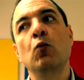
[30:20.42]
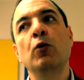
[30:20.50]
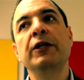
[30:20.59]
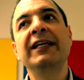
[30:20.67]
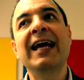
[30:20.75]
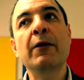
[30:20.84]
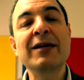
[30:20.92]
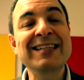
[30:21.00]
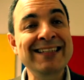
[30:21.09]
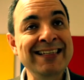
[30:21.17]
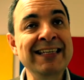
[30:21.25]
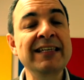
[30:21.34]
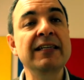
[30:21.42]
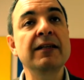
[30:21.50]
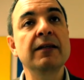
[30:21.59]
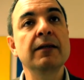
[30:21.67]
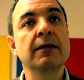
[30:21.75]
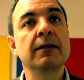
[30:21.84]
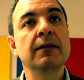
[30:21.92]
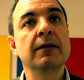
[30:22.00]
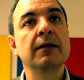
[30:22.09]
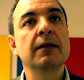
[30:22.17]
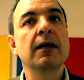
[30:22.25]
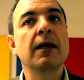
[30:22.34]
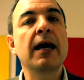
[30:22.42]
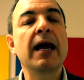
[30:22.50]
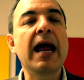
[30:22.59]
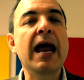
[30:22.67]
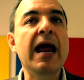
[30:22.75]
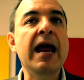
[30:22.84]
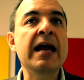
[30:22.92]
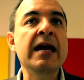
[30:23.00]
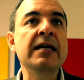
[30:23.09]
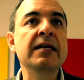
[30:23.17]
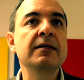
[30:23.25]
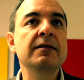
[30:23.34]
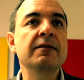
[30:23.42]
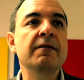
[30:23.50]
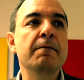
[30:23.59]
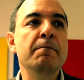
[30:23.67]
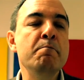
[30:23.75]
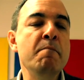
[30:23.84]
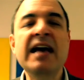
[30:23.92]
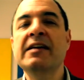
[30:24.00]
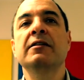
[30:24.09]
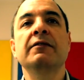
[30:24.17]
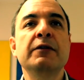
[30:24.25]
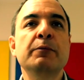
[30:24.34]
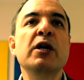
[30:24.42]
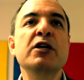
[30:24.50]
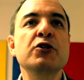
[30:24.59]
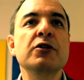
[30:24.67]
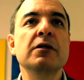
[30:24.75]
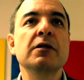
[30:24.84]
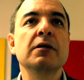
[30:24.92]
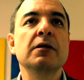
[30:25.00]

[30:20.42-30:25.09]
would guarantee a massive depression.